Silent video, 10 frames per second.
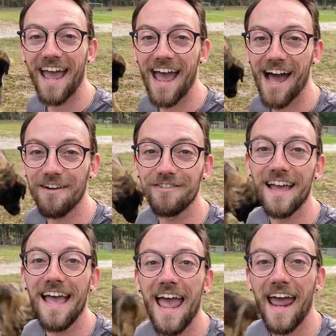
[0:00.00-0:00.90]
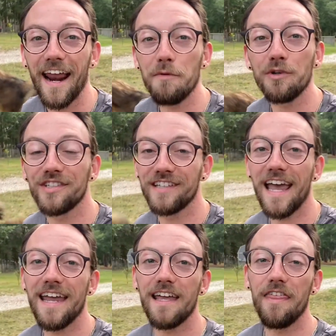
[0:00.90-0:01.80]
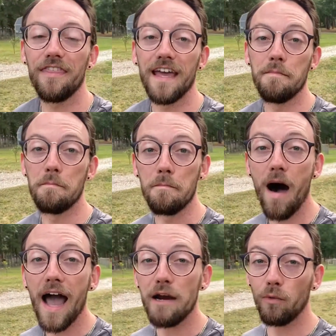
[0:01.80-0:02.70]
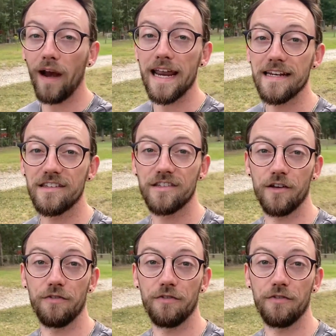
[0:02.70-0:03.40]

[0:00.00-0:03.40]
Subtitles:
have, and I will say that my rates